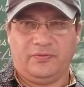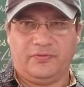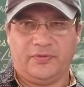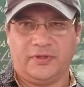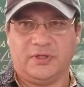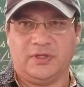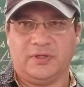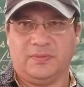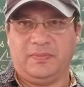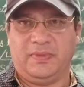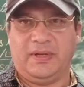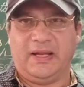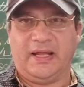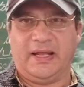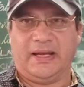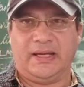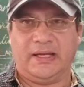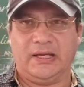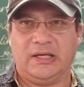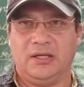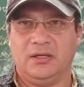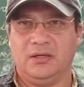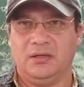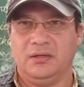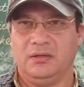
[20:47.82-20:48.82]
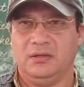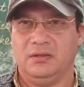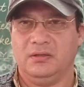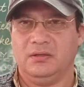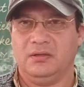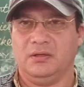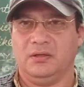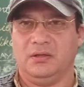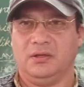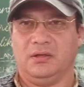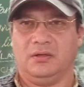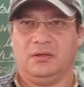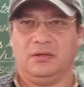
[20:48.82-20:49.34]
further planned
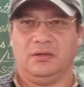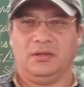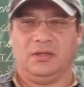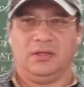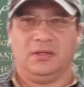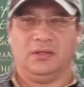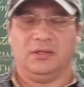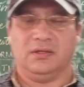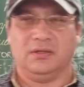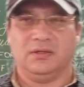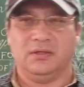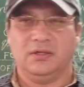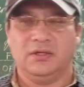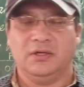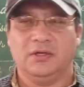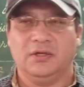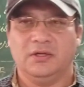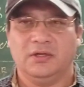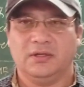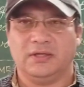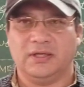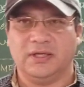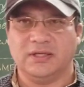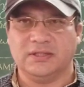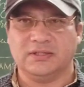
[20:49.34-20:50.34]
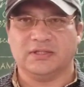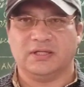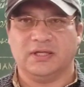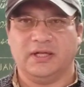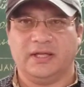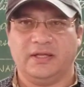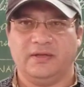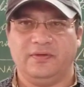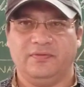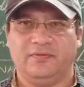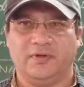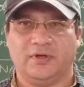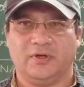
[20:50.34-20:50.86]
in the king's
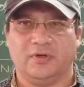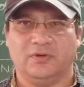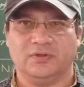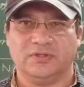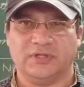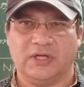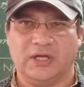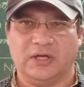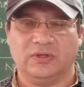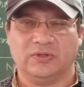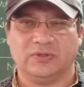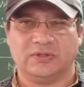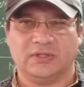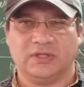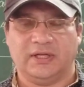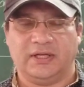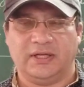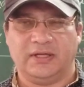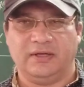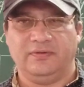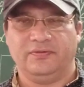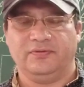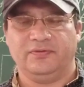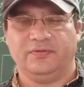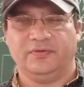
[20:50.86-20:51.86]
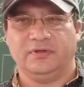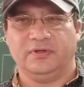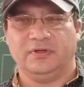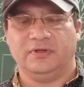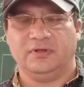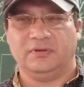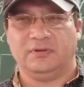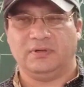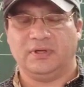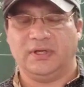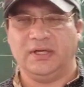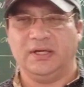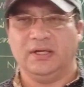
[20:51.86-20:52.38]
life and Gonzalo's life,
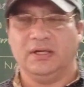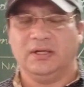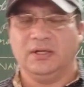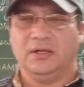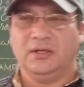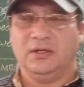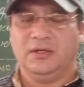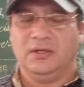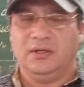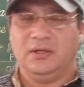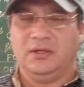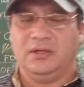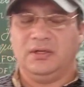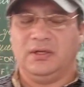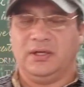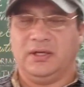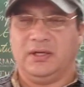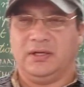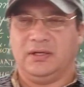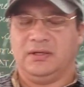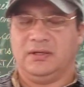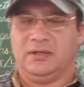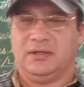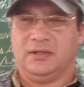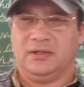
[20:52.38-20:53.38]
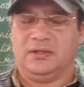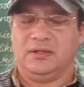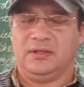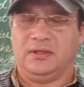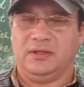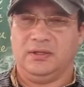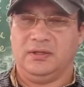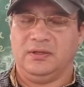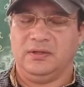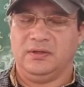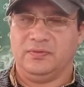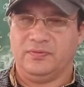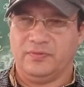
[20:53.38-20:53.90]
right? And
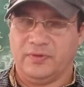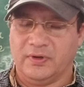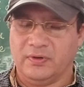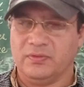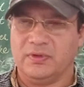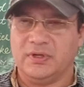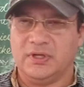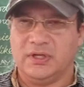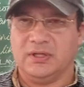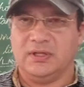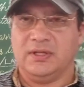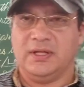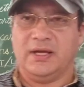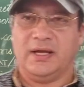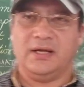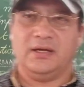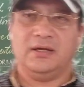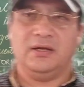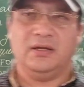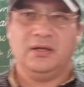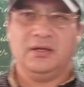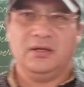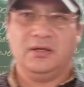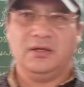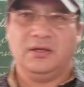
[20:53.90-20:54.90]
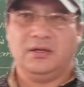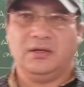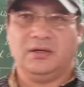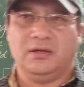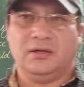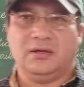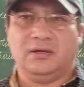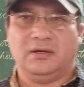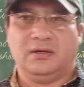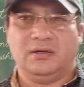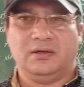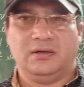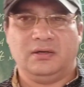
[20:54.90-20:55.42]
he found here
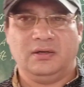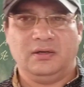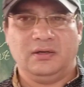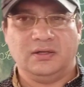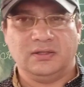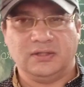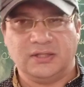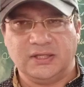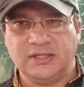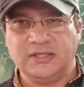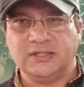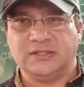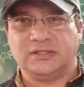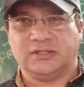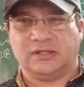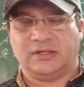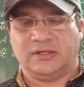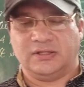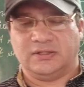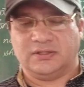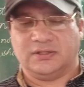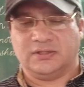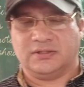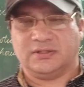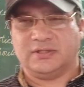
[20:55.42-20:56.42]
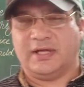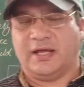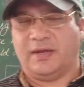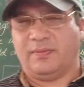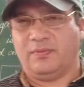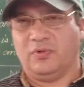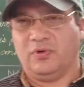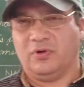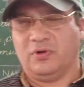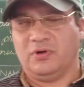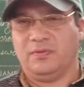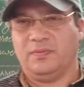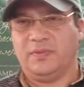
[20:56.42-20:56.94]
that these creatures
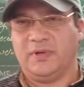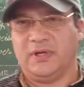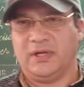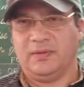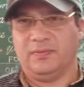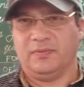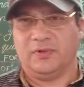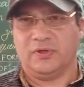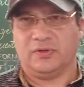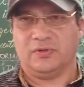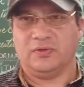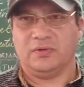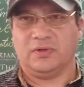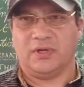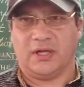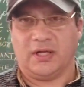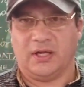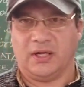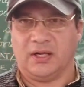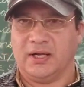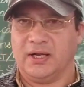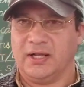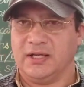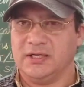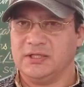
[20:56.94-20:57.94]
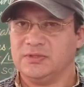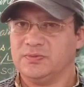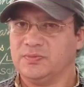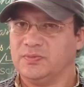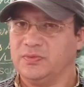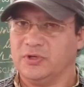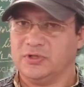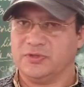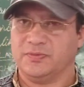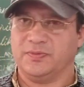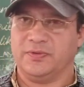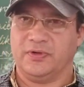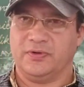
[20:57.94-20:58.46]
have not been able to recognize
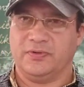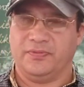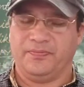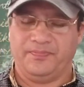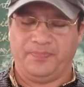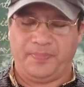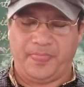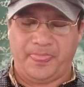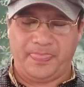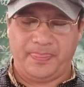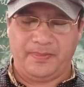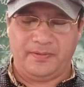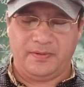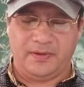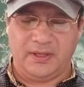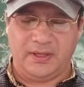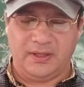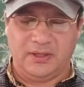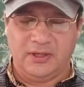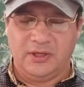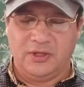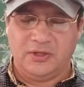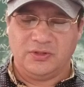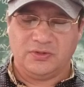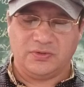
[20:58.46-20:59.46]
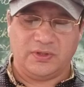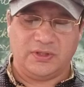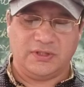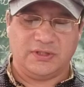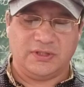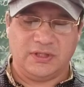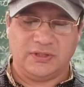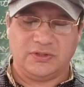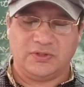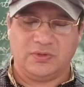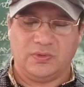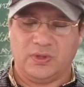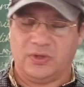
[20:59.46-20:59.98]
Prospero, right? So he
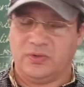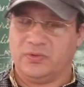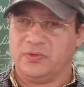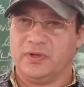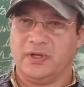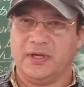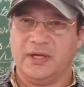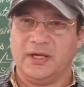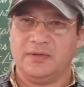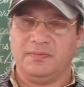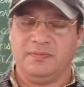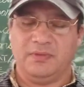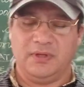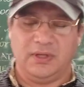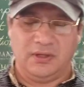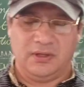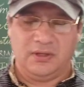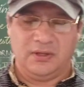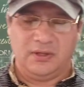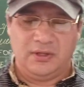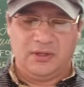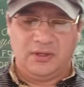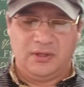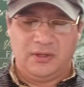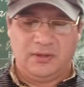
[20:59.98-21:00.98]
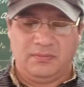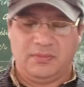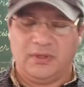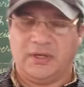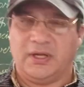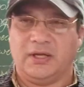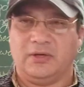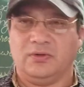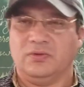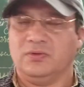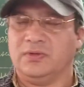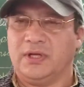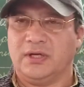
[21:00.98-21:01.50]
says, you are looking at me, but
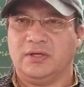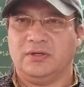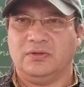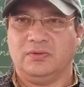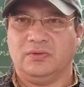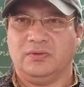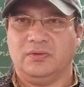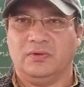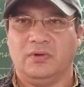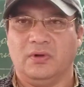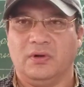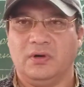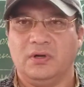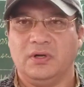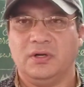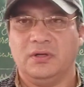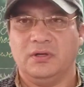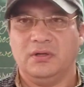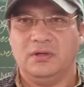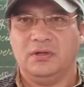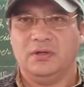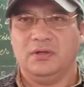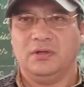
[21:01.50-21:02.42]
I know that you do not